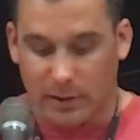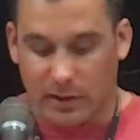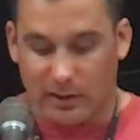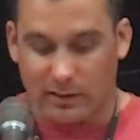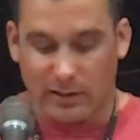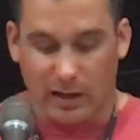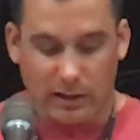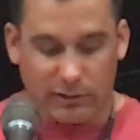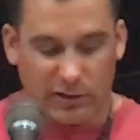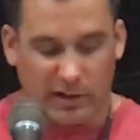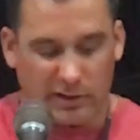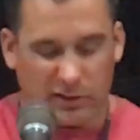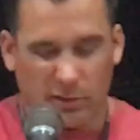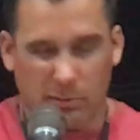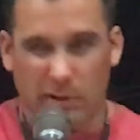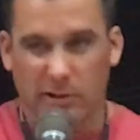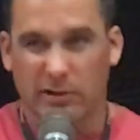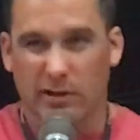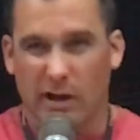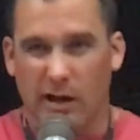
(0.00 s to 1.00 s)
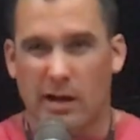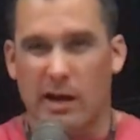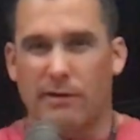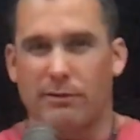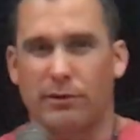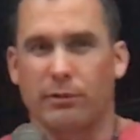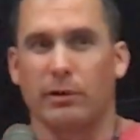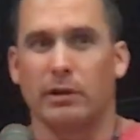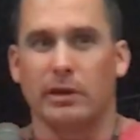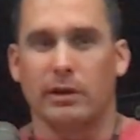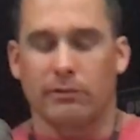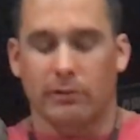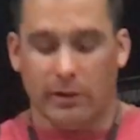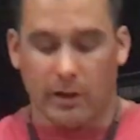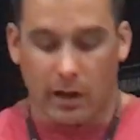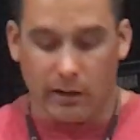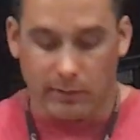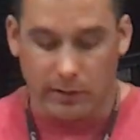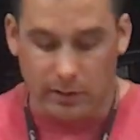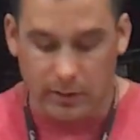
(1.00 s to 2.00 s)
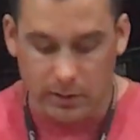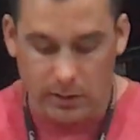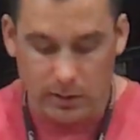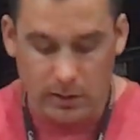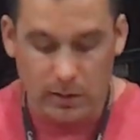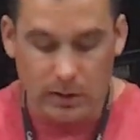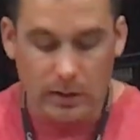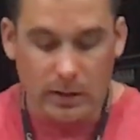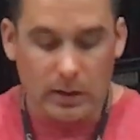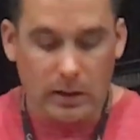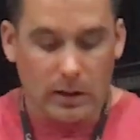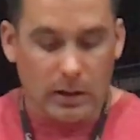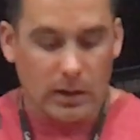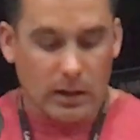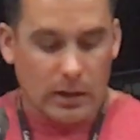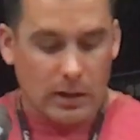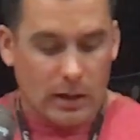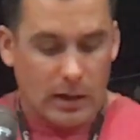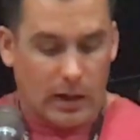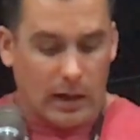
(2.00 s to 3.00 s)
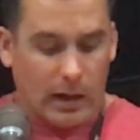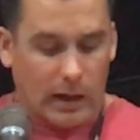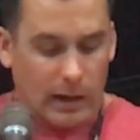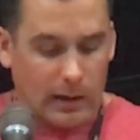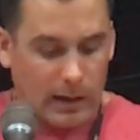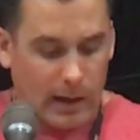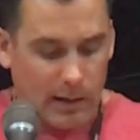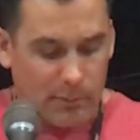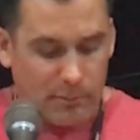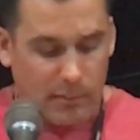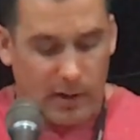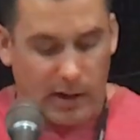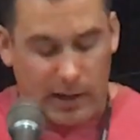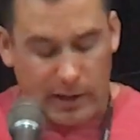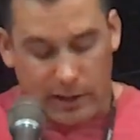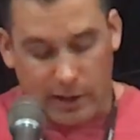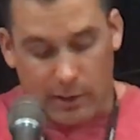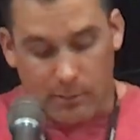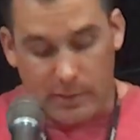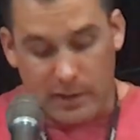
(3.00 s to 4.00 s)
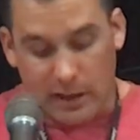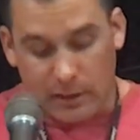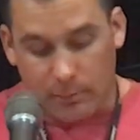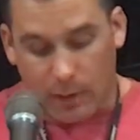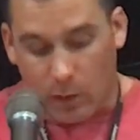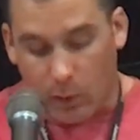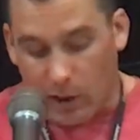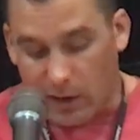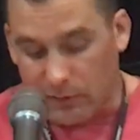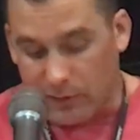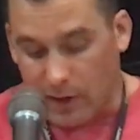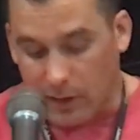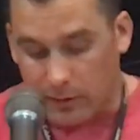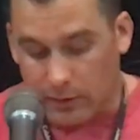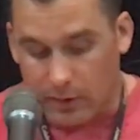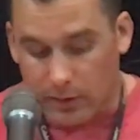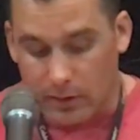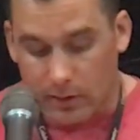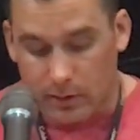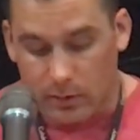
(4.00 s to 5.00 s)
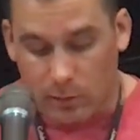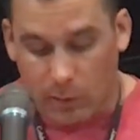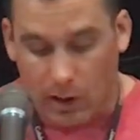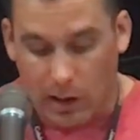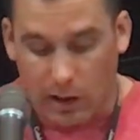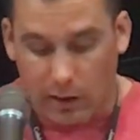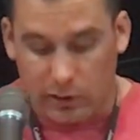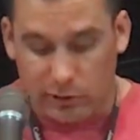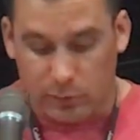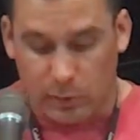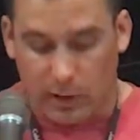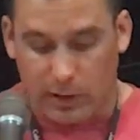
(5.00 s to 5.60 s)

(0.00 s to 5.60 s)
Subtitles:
but I drank so much that I never really recovered. I ended up meeting my wife Heather while